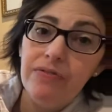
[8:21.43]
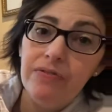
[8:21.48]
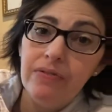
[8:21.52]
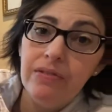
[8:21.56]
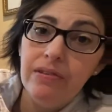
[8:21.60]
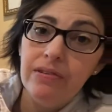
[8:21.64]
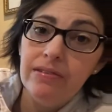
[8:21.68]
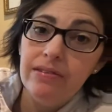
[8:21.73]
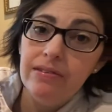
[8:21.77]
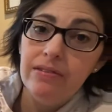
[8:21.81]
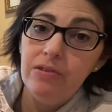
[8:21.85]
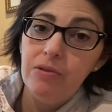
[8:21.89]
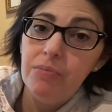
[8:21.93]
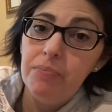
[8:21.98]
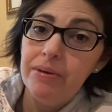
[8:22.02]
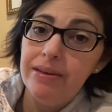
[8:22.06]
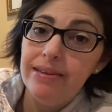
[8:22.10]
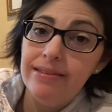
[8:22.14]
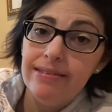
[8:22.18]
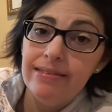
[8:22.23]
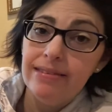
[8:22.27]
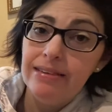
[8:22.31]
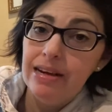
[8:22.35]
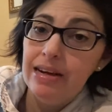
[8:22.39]
Snoopy
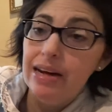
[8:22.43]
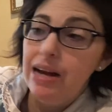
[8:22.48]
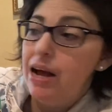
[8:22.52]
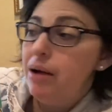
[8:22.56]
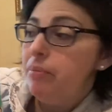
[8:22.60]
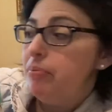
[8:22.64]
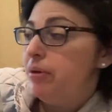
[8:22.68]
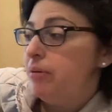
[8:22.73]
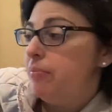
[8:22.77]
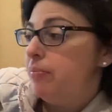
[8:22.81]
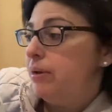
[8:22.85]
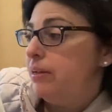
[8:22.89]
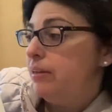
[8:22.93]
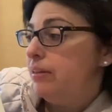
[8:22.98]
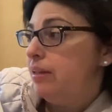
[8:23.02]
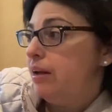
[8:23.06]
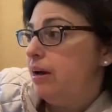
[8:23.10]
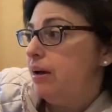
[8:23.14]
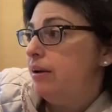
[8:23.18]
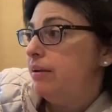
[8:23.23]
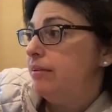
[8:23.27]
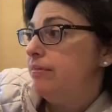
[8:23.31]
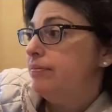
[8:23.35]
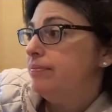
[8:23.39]
is not happy about
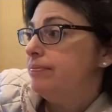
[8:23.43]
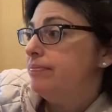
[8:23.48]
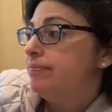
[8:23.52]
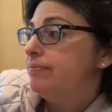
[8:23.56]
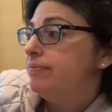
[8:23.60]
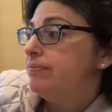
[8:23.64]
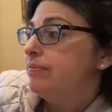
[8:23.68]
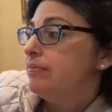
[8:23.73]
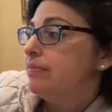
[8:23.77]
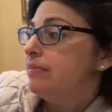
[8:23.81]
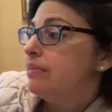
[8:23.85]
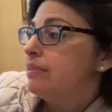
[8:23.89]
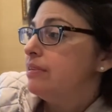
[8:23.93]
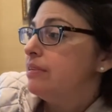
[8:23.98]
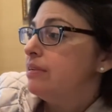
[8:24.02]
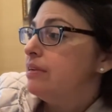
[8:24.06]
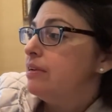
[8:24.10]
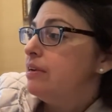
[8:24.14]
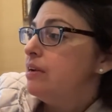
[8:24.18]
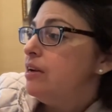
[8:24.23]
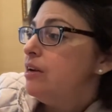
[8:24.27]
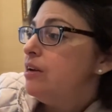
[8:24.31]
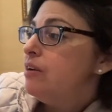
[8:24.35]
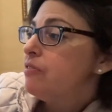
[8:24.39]
that.
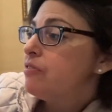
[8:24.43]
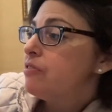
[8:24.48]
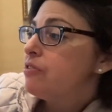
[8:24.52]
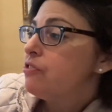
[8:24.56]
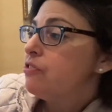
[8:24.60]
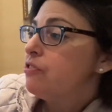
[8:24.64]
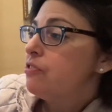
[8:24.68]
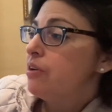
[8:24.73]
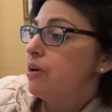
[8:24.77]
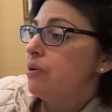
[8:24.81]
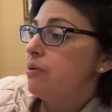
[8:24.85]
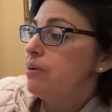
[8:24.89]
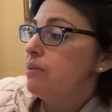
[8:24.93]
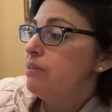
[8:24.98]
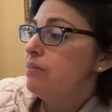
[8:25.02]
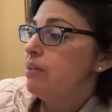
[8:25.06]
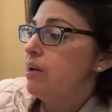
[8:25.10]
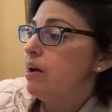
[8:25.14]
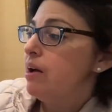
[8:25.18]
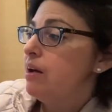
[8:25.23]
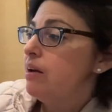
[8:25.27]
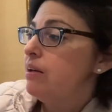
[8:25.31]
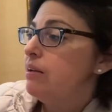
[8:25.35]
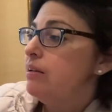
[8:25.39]
For show and
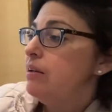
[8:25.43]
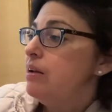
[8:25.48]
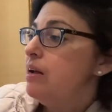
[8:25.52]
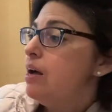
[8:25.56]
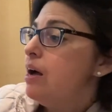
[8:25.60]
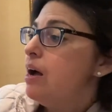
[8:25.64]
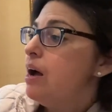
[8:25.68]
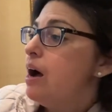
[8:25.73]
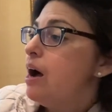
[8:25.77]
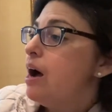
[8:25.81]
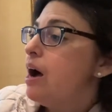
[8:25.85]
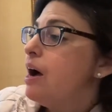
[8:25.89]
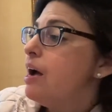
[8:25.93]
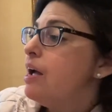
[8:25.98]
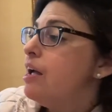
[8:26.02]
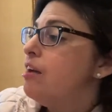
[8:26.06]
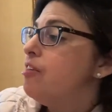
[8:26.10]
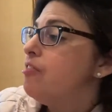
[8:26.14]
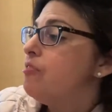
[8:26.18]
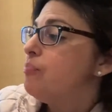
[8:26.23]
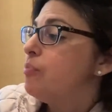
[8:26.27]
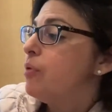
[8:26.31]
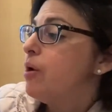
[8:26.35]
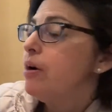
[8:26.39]
tell, I
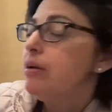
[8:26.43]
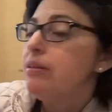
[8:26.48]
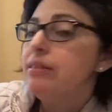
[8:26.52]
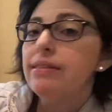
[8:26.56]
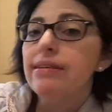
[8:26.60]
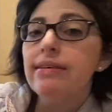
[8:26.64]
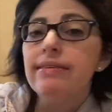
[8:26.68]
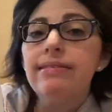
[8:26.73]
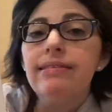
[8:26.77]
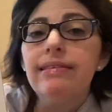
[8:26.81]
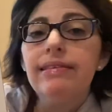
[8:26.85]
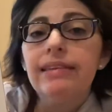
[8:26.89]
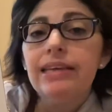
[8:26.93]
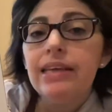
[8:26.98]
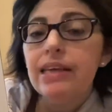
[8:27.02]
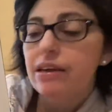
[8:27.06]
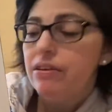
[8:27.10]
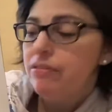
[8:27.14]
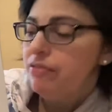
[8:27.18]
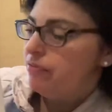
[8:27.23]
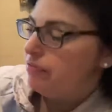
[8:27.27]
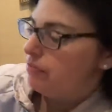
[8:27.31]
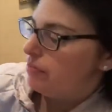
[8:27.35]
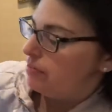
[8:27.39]
have brought this
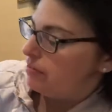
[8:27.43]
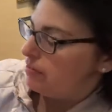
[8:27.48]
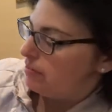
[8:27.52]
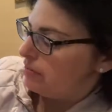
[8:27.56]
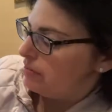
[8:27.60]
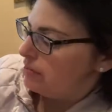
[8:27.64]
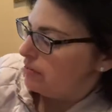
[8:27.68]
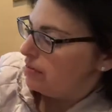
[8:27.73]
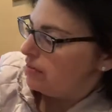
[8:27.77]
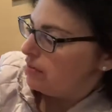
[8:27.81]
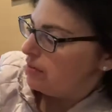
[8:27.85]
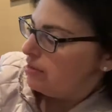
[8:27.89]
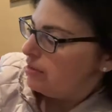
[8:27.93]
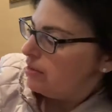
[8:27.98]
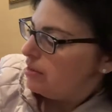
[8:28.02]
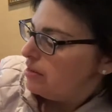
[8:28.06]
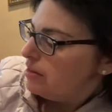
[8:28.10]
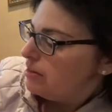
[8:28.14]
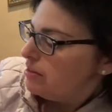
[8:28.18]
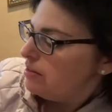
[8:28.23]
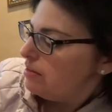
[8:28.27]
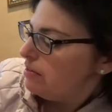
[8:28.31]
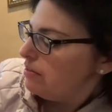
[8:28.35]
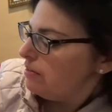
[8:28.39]
leaf.
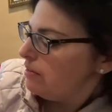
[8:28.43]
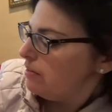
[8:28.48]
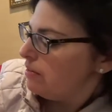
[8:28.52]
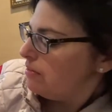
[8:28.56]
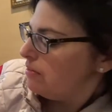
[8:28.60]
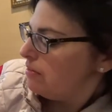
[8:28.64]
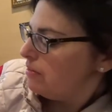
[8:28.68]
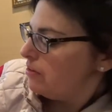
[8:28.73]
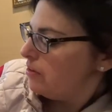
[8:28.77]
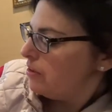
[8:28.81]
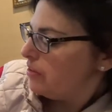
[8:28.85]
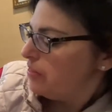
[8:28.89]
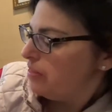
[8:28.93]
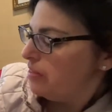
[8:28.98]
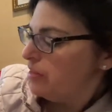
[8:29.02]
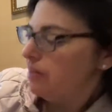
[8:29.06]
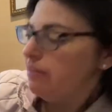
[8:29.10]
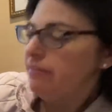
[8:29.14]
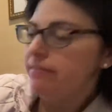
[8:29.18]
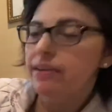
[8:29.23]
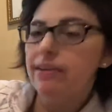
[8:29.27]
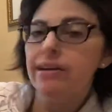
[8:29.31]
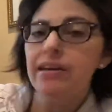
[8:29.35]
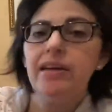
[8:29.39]
This is an
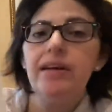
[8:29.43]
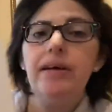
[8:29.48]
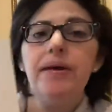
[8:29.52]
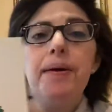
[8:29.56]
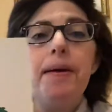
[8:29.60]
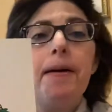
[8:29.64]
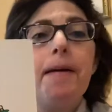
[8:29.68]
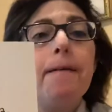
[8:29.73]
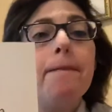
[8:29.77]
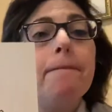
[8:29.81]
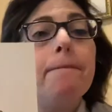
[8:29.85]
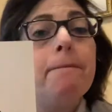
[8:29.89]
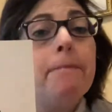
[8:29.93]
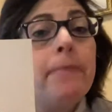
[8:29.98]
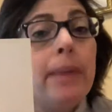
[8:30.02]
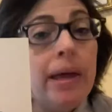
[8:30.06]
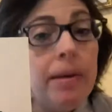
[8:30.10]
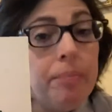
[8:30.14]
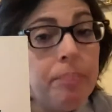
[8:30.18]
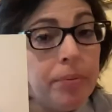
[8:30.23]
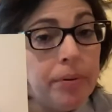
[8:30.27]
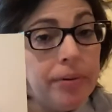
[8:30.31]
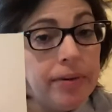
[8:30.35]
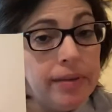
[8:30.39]
authentic
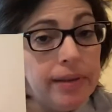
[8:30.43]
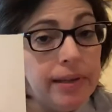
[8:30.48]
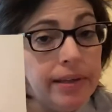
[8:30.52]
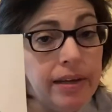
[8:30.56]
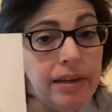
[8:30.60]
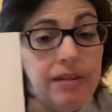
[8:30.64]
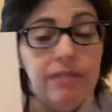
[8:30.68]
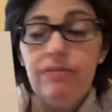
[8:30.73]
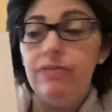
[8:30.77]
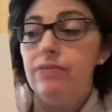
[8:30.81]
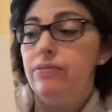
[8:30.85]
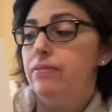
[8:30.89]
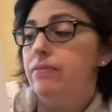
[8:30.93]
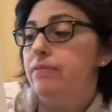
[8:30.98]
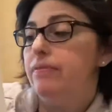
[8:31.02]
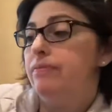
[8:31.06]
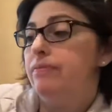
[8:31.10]
maple leaf.